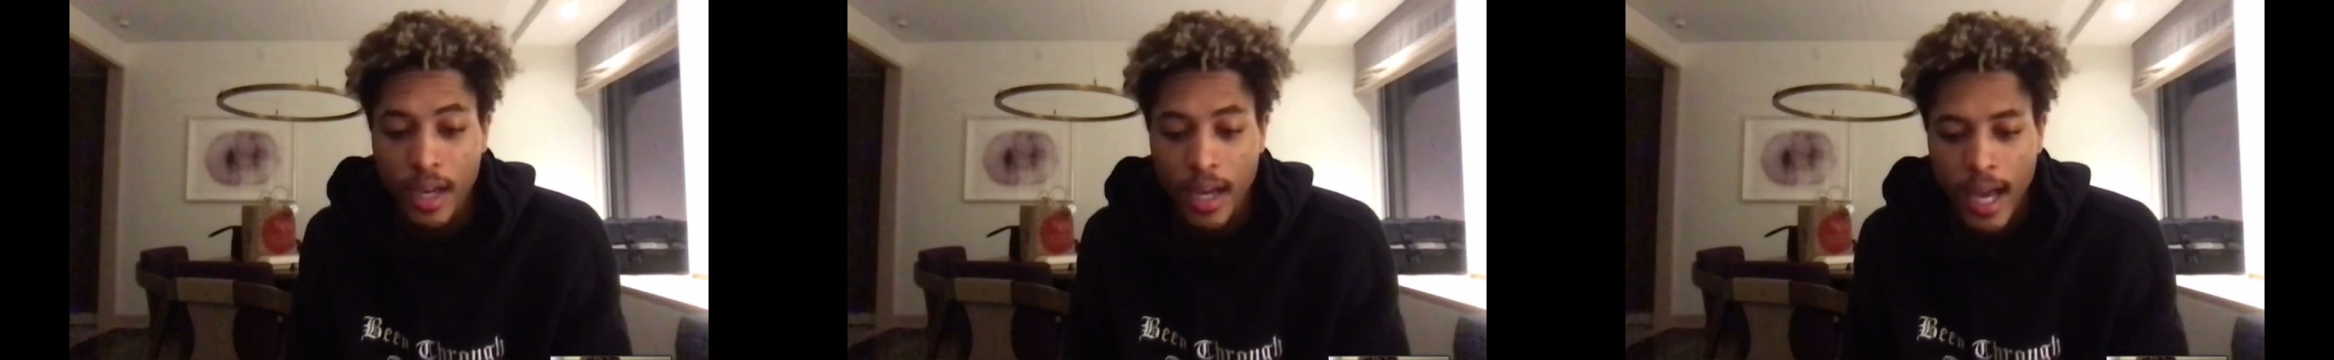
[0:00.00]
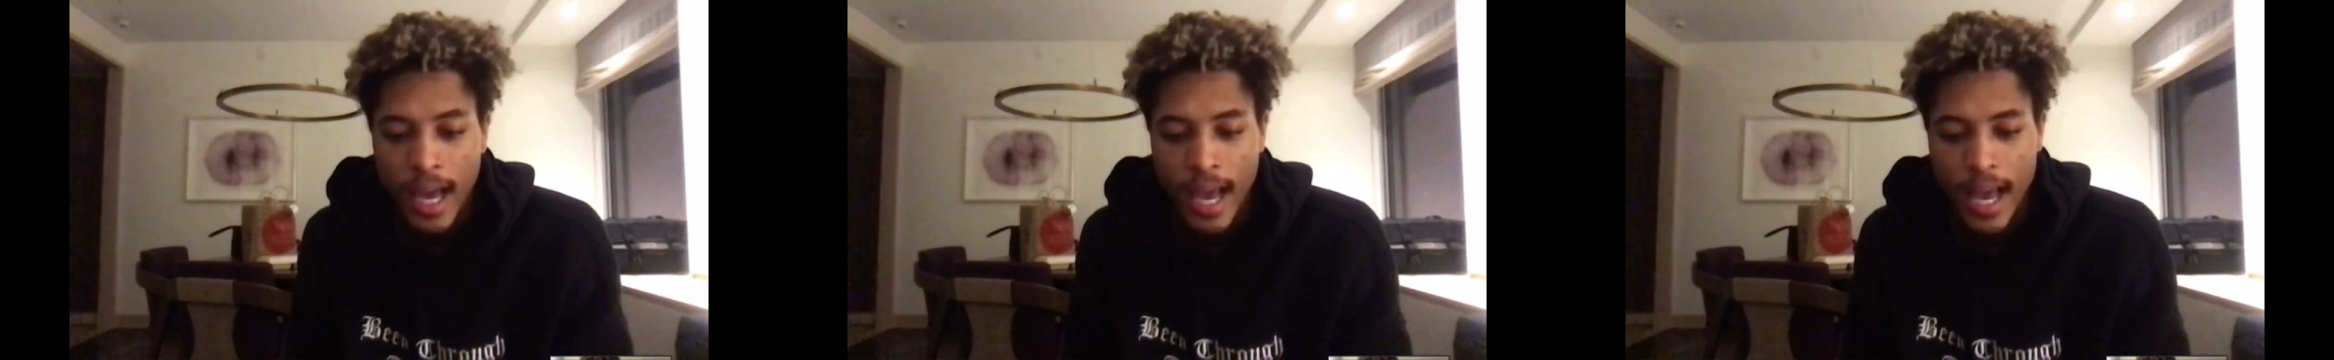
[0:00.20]

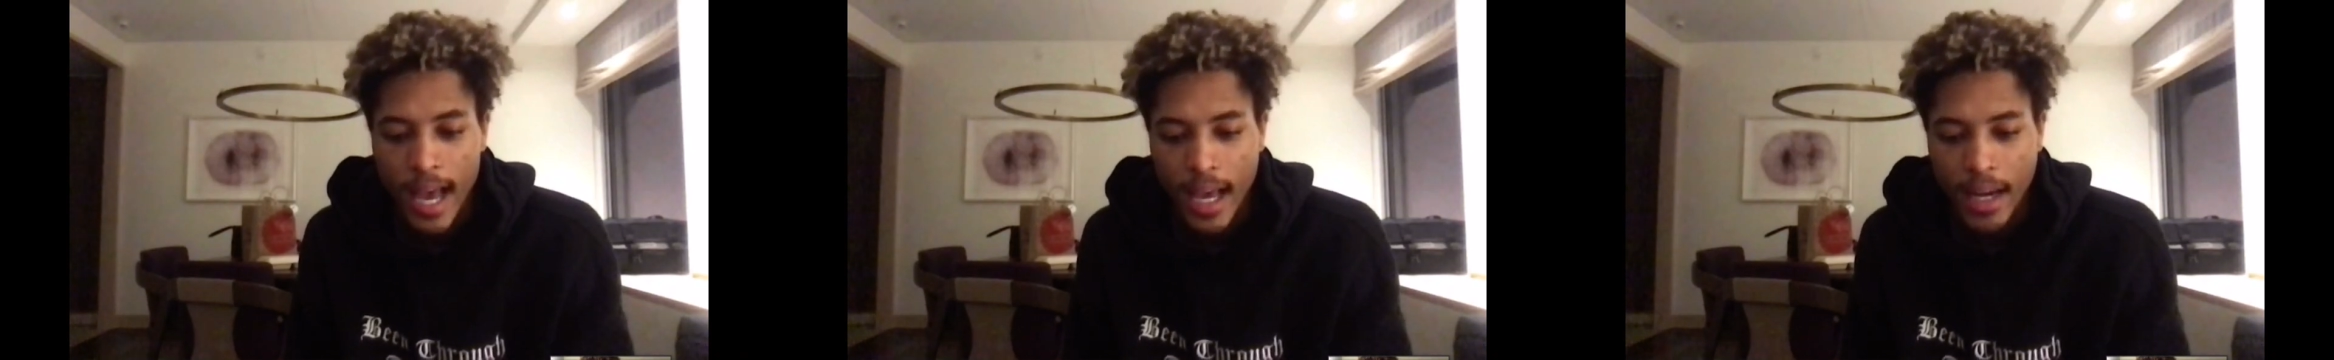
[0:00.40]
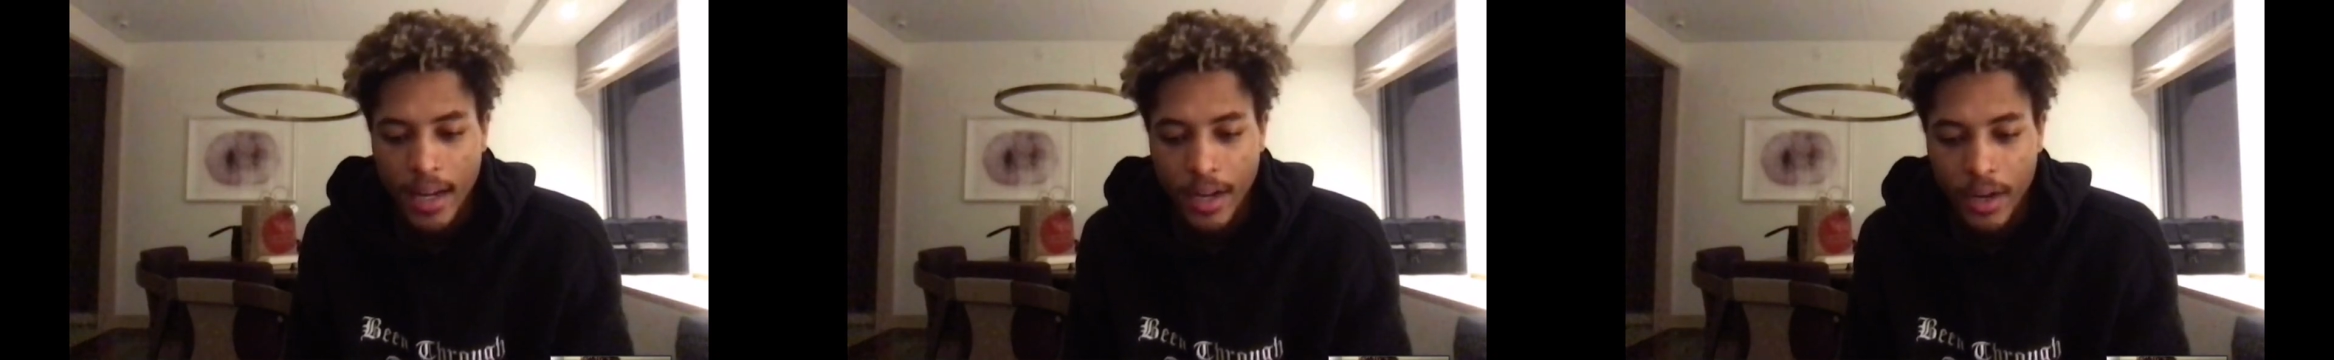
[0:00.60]

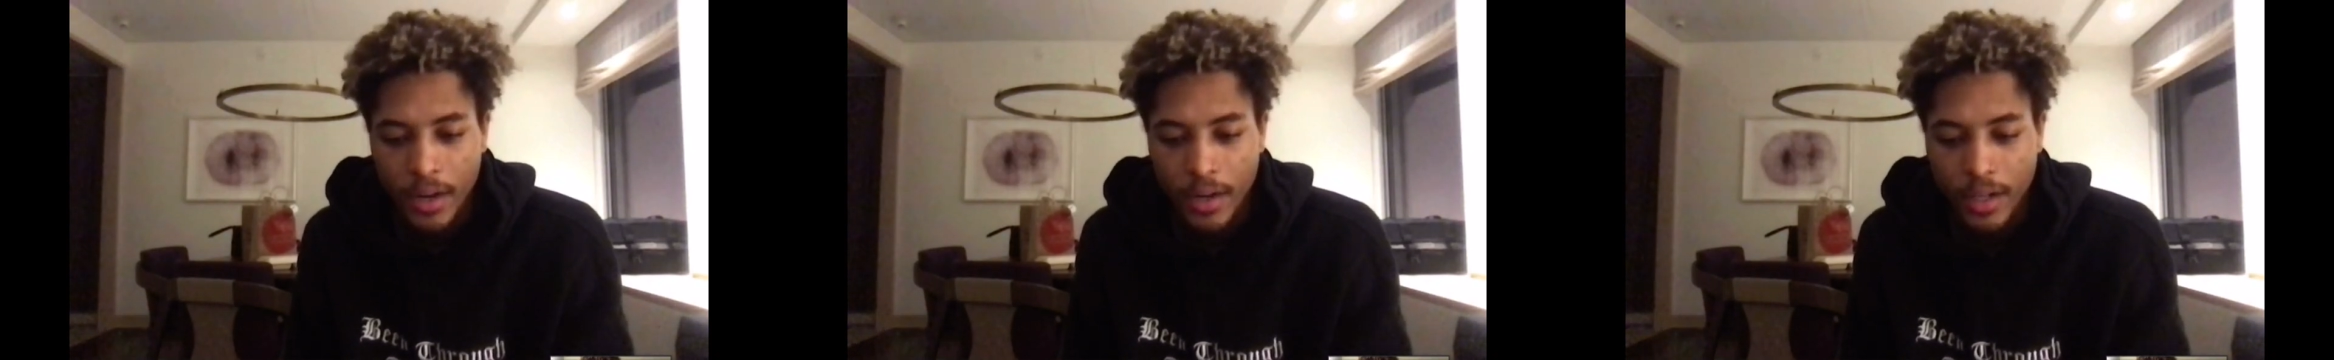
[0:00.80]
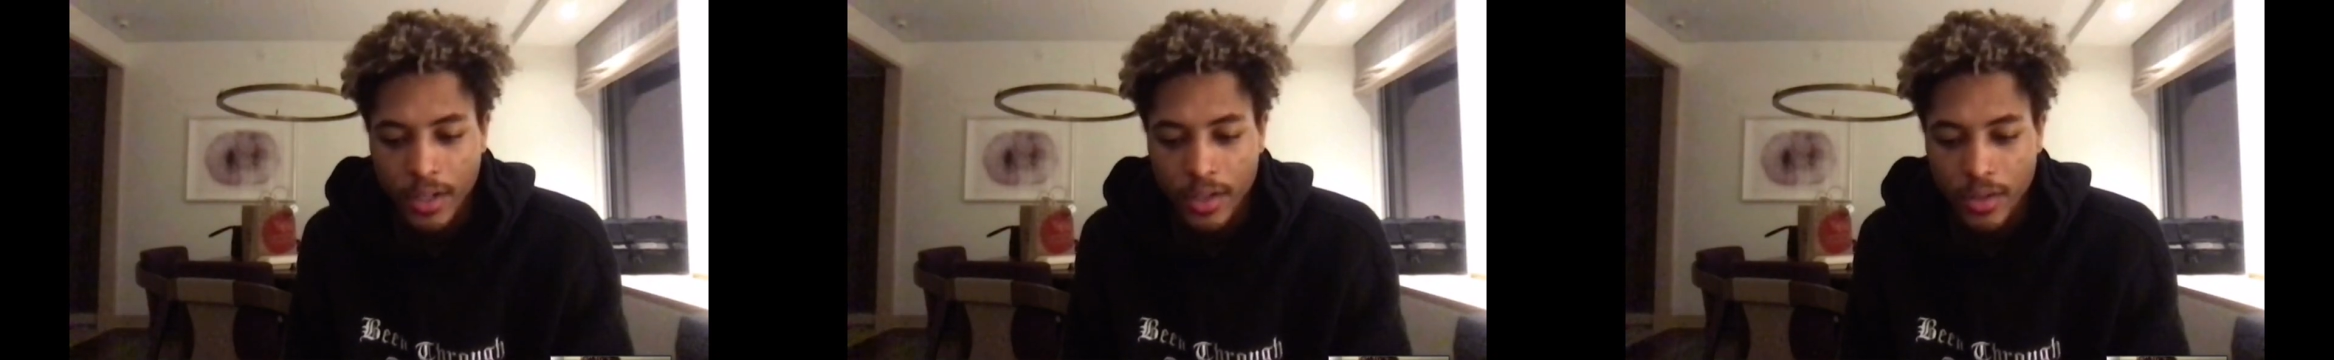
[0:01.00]
And,
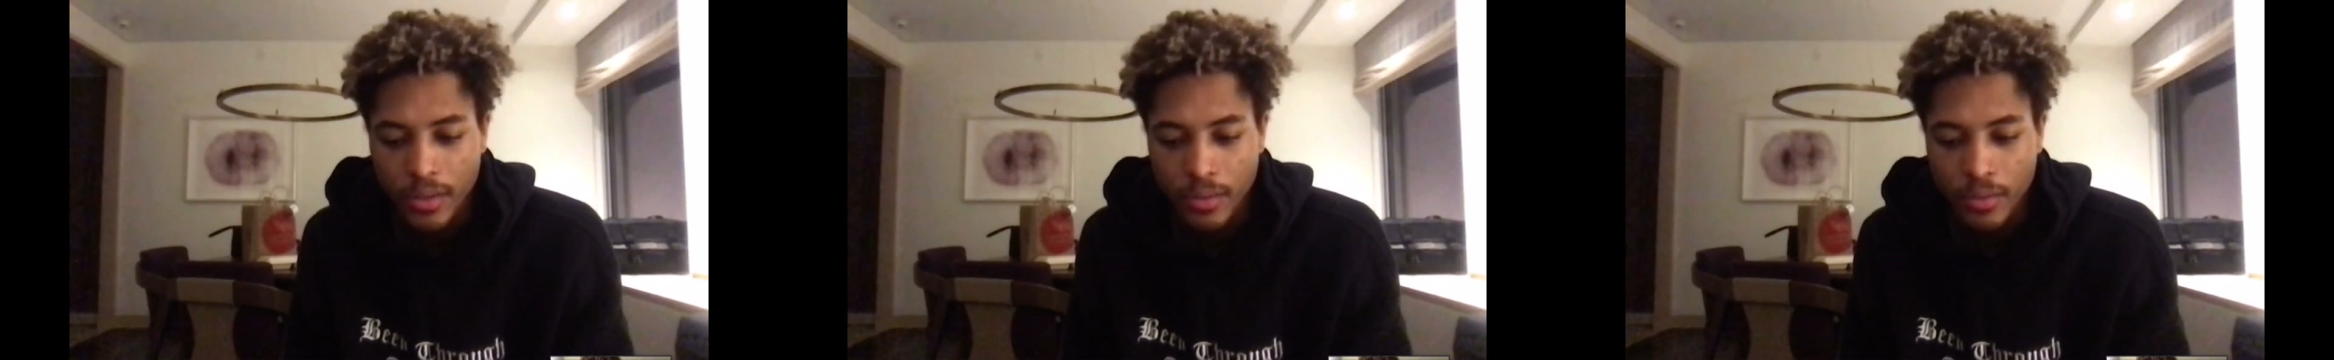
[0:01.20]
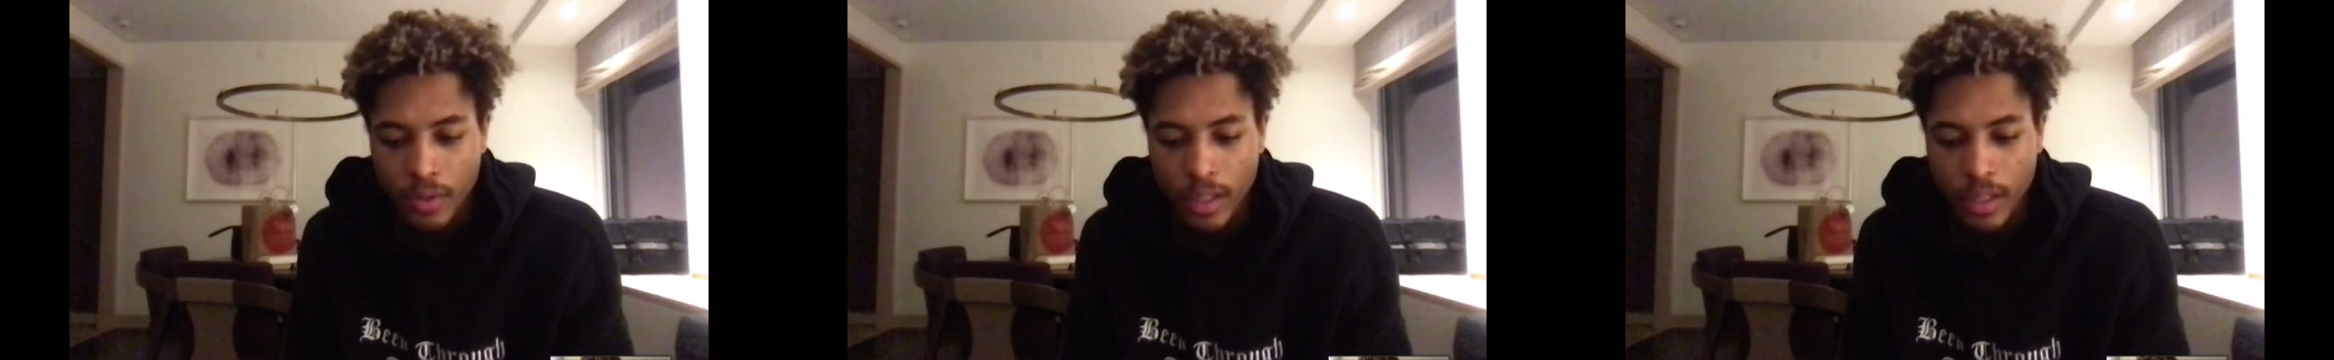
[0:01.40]
he was really